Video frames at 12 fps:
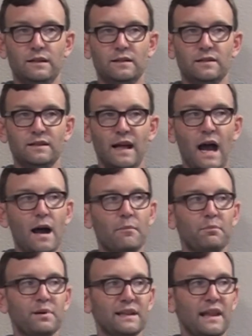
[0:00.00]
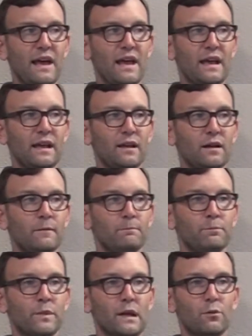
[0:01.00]
does not play
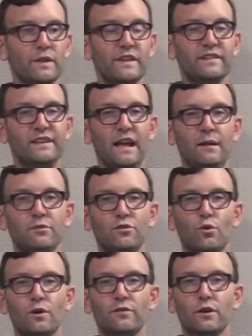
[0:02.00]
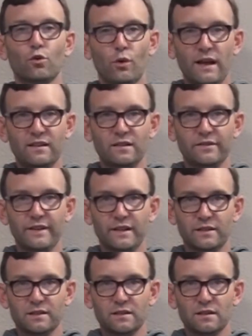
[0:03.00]
with the same sort of
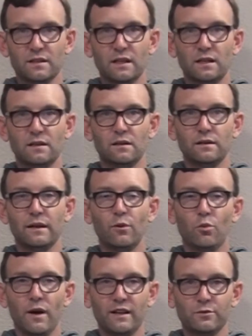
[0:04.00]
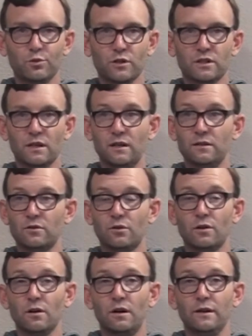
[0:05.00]
aggressiveness that Westbrook does,
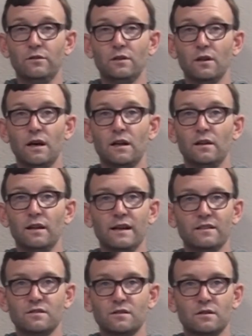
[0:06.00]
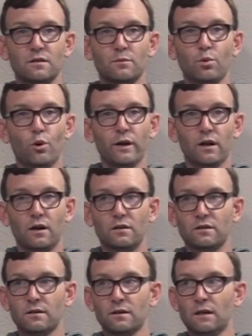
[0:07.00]
or even a lot of lesser point
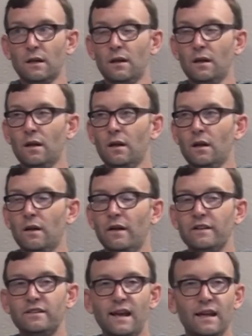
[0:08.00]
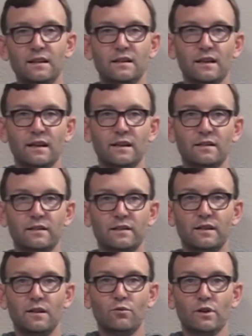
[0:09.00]
guards. The second thing is
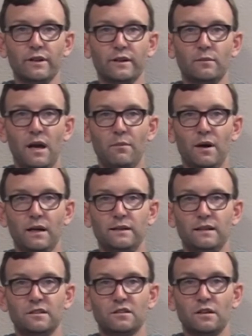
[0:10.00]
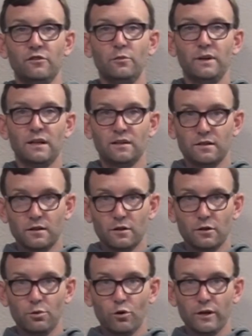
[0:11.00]
that really, in my mind, he shouldn't even be considered
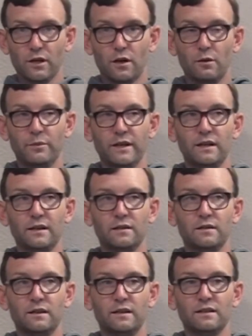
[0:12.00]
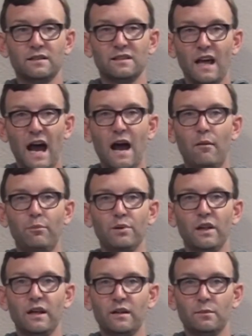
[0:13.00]
a point guard because he does not
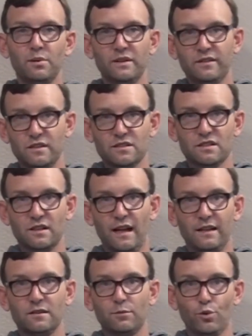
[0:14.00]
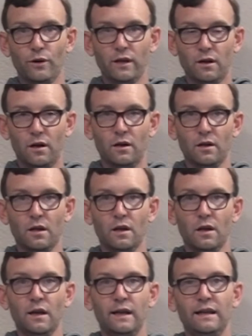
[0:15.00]
play the position as a point guard.
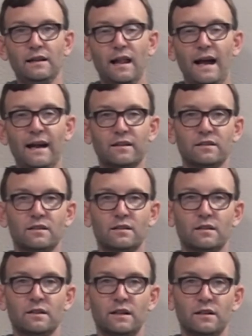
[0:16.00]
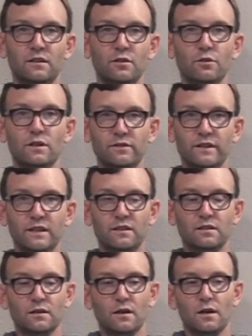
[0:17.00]
He lacks the
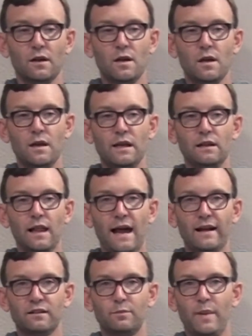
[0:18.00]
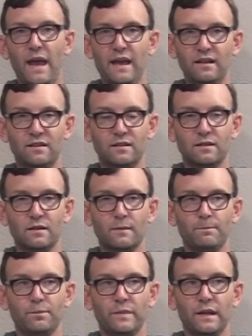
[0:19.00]
intuitiveness, he lacks pace,
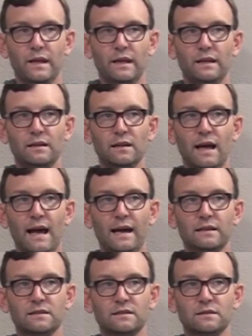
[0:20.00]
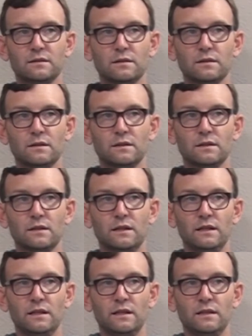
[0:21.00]
he lacks
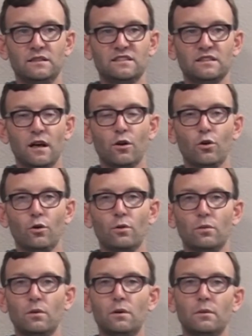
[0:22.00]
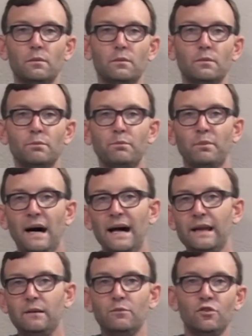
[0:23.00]
the subtle
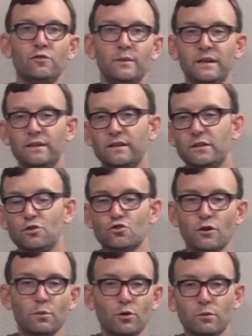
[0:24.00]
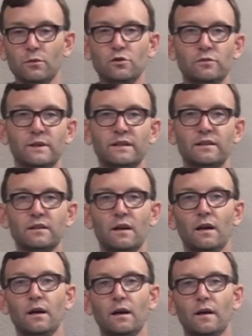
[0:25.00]
body movements and dribble movements
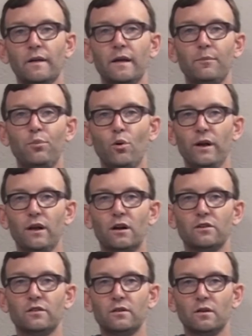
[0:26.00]
that point guards